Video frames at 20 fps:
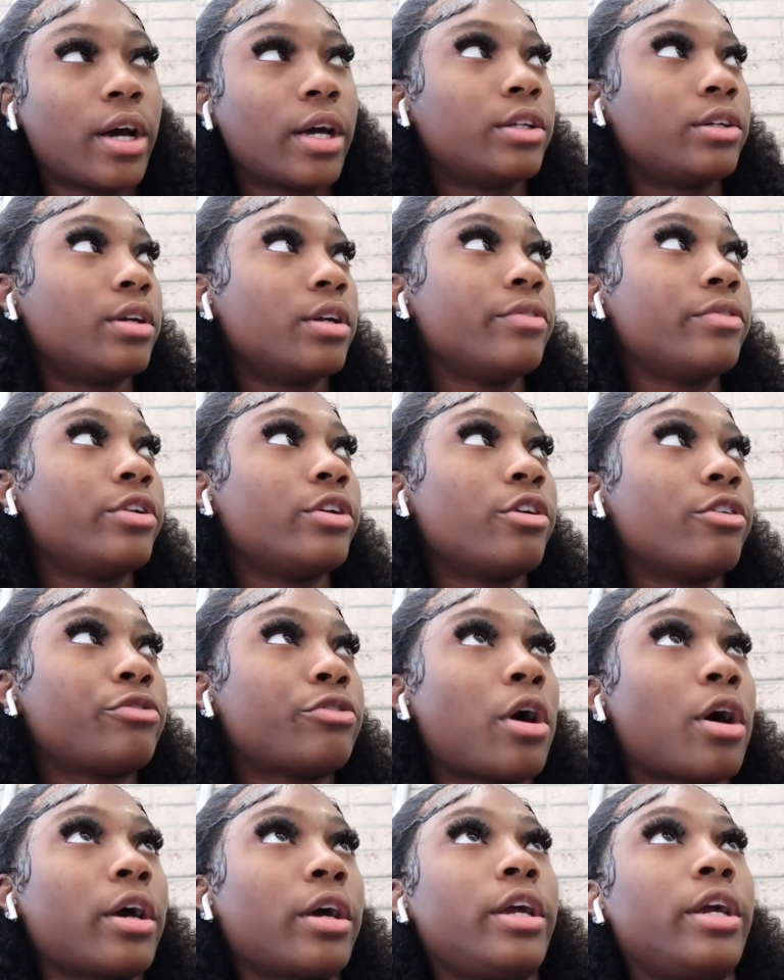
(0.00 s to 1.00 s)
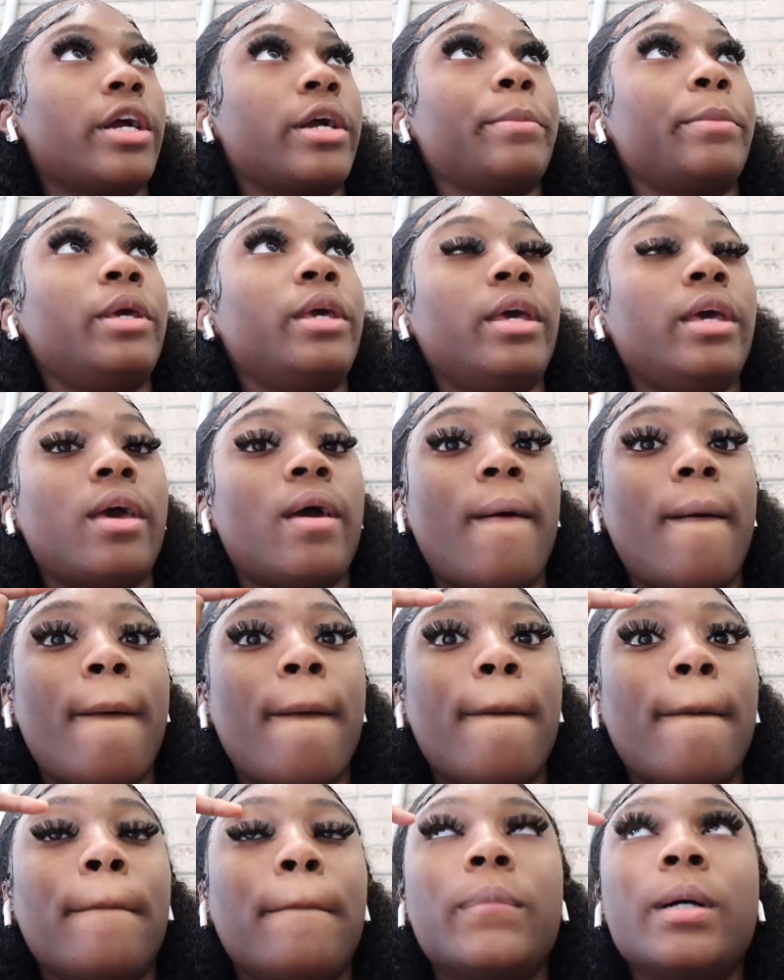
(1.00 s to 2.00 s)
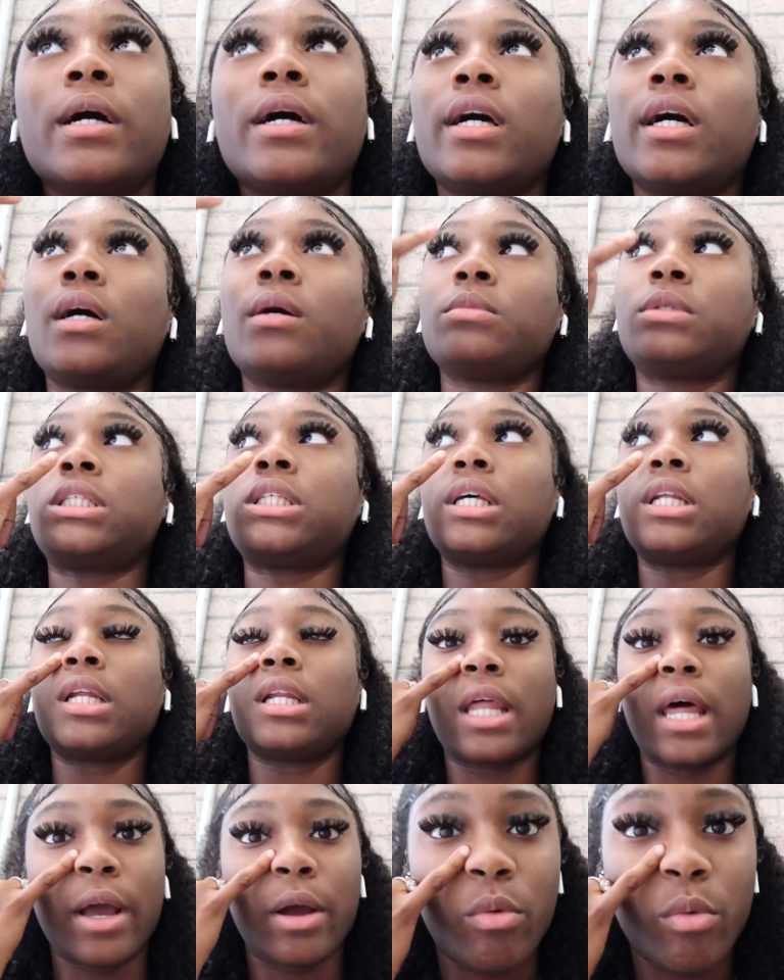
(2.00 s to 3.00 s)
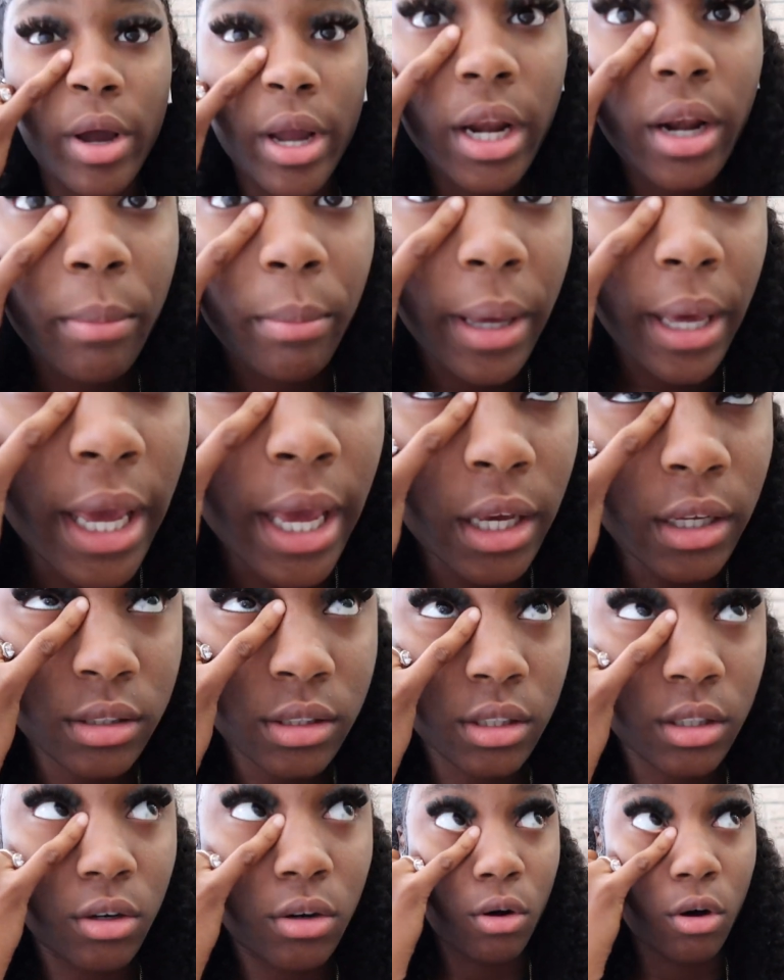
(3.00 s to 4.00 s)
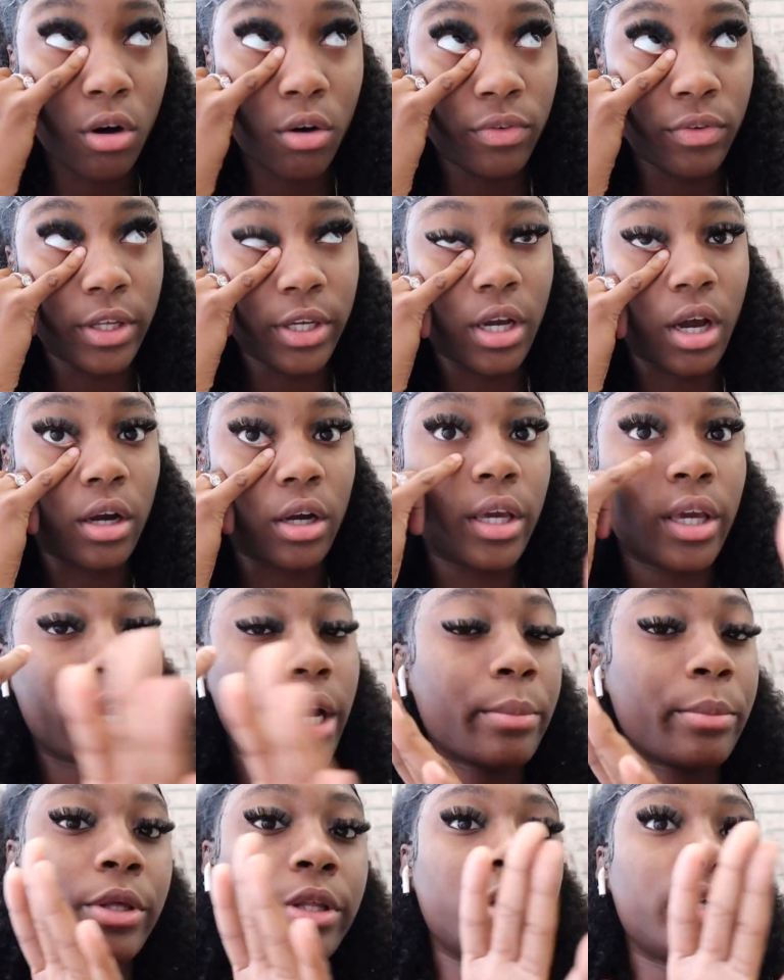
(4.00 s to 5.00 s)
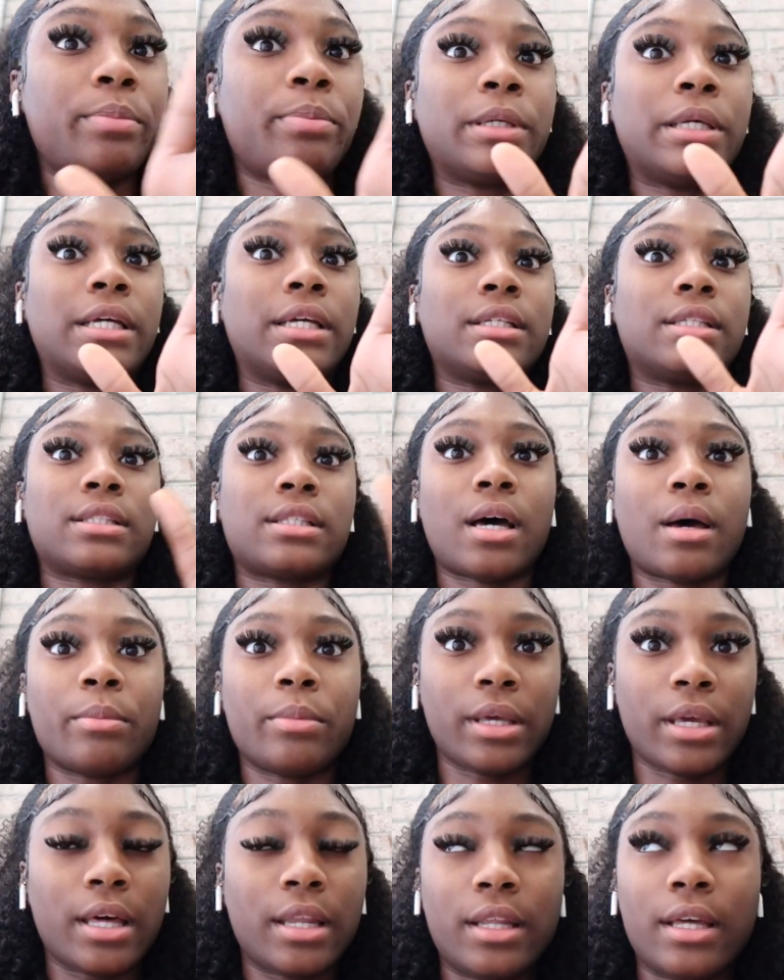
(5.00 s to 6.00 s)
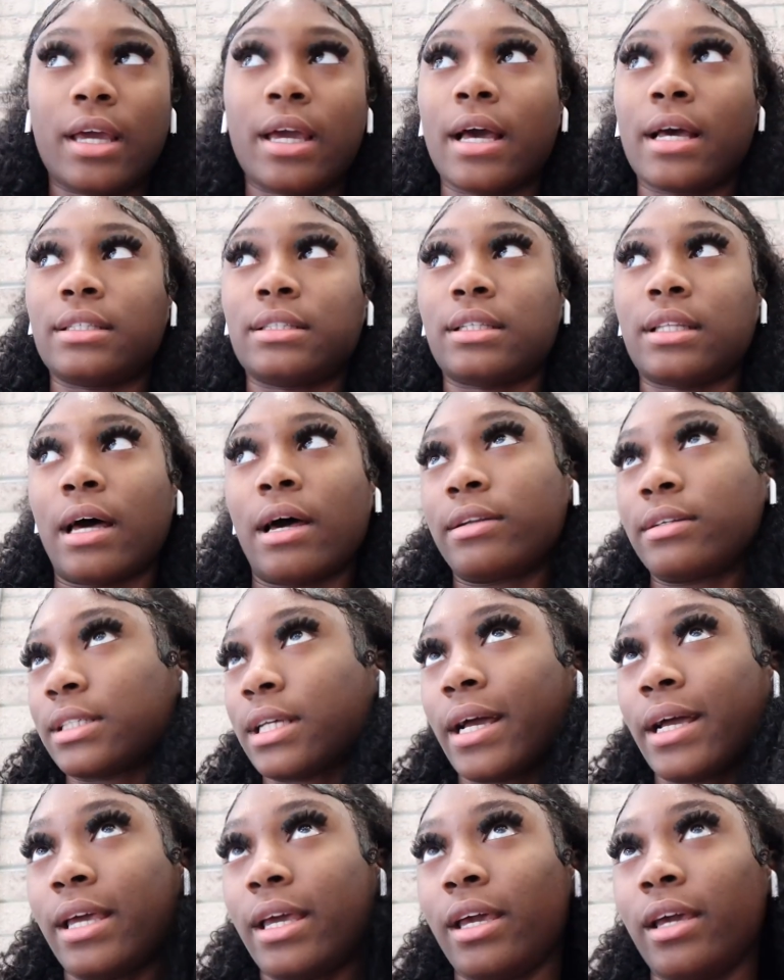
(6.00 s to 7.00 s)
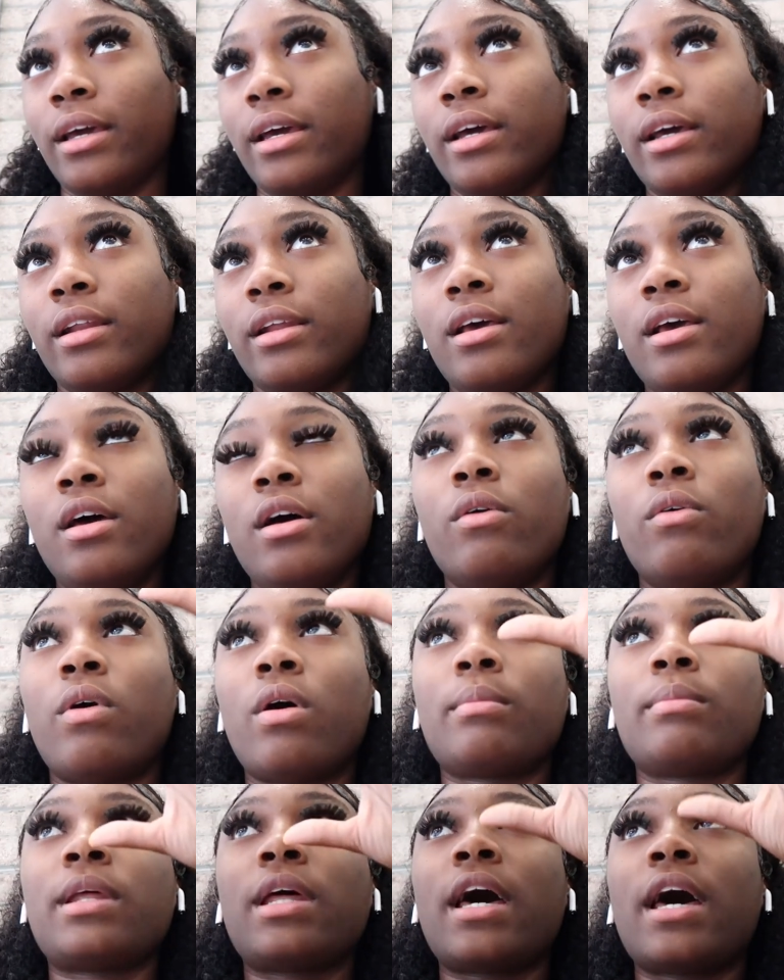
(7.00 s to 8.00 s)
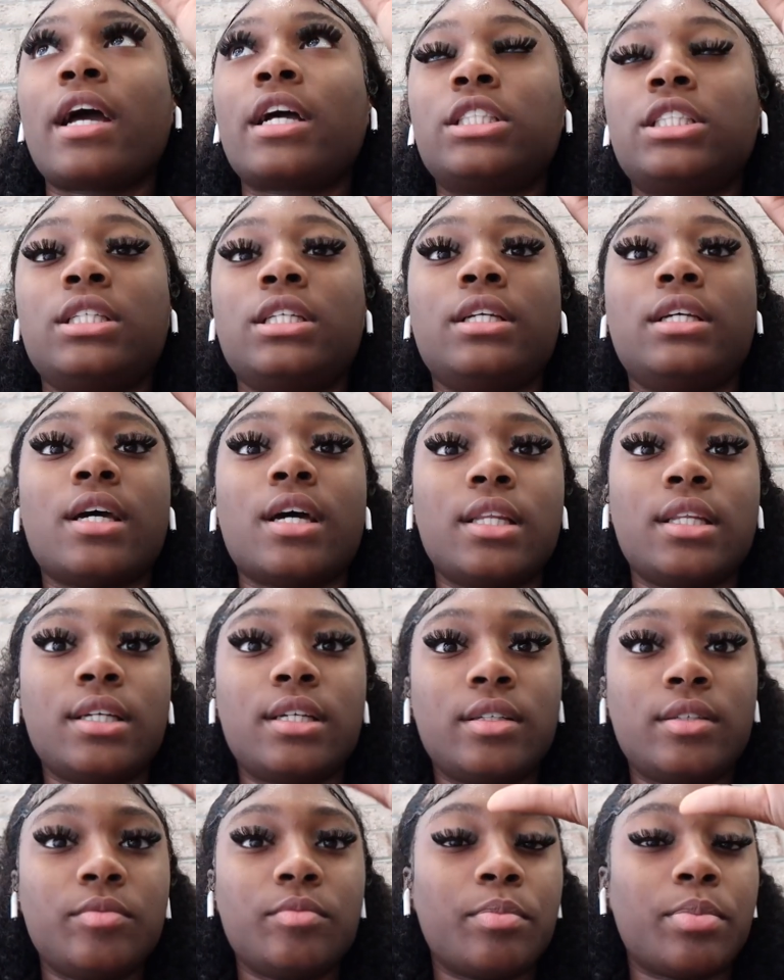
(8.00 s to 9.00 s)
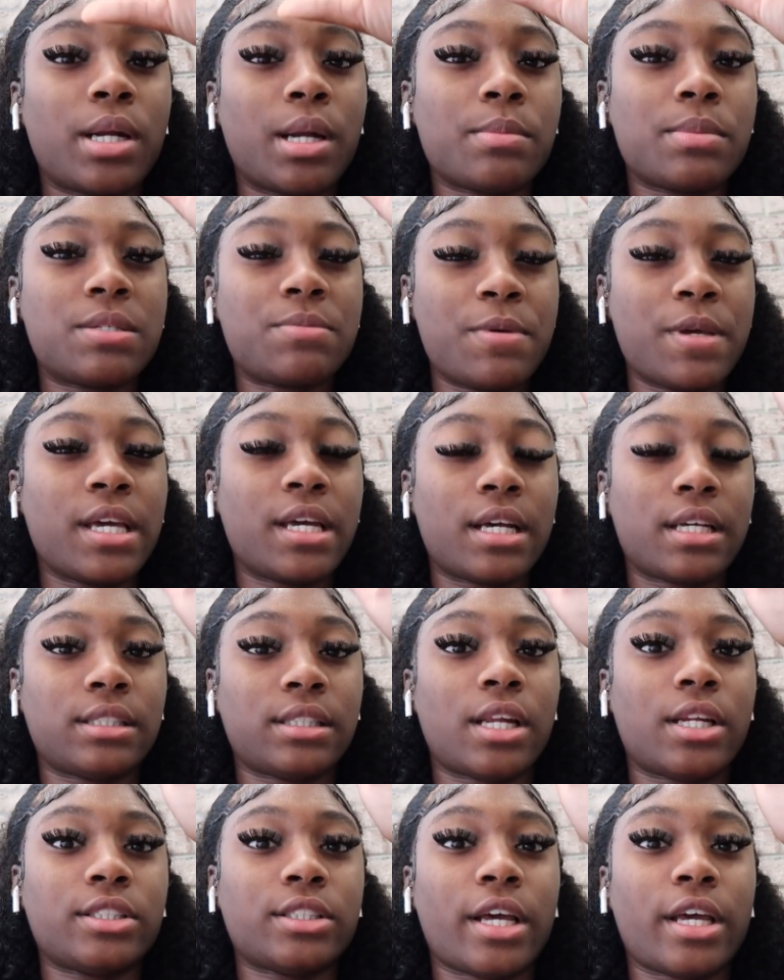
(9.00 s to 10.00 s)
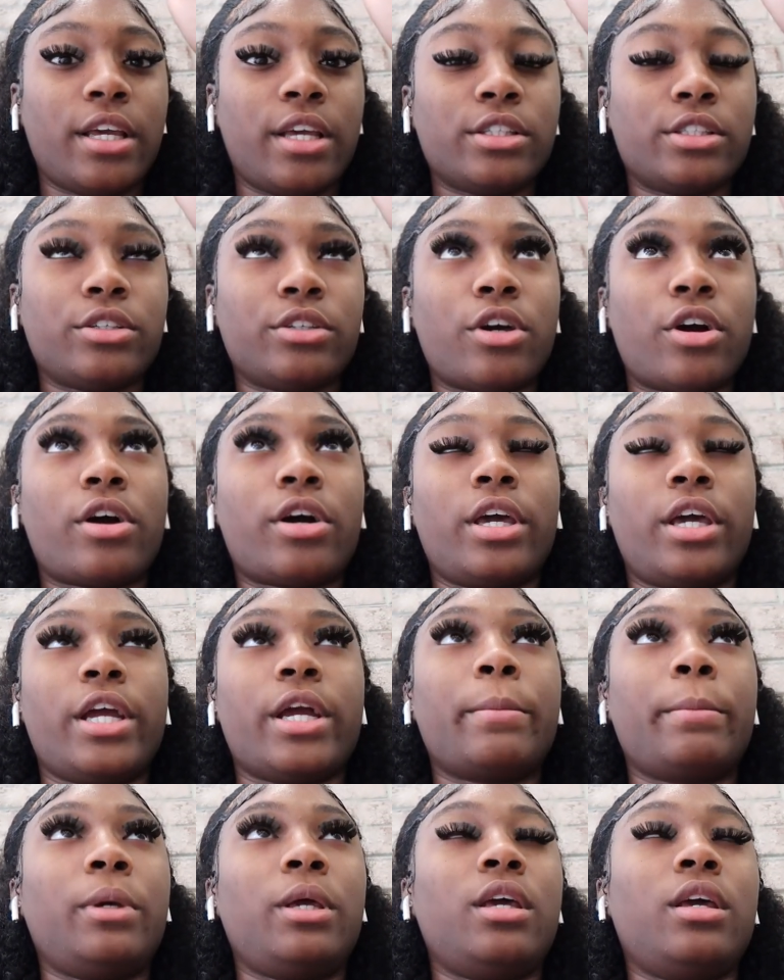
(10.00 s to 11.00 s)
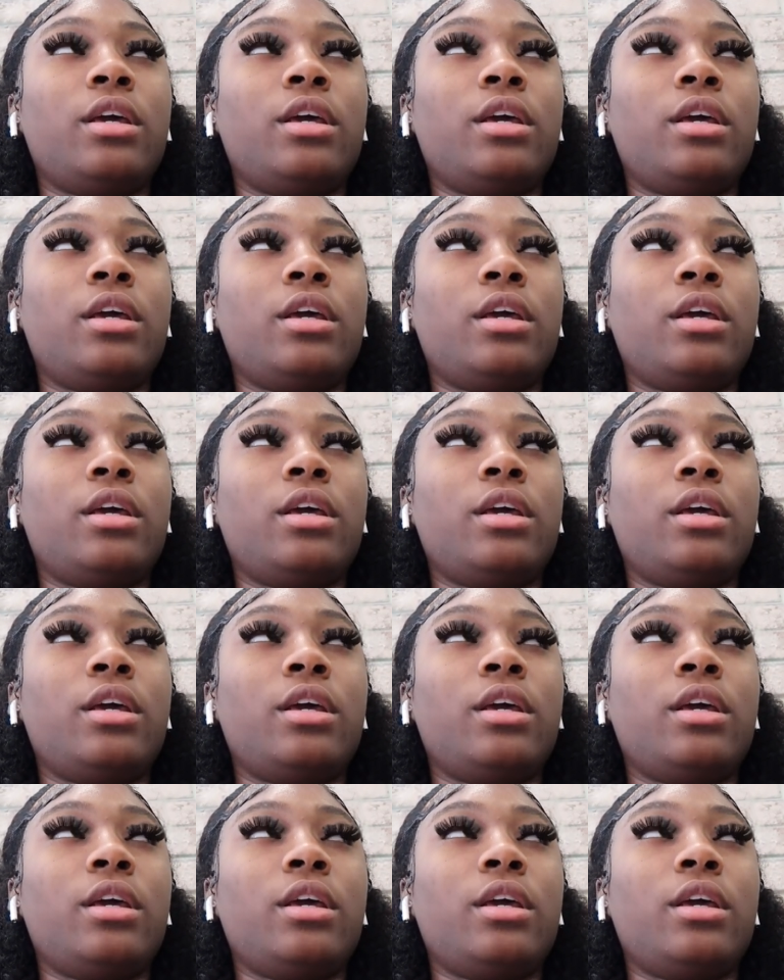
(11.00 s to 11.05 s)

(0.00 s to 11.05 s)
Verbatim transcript: I don't even know if y'all can hear me. But I'm sitting like way in the back, so hopefully y'all can hear me a little piece. I'm yelling as loud as I can. Well, I'm not actually yelling, but I'm speaking as loud as I can so y'all can hear me.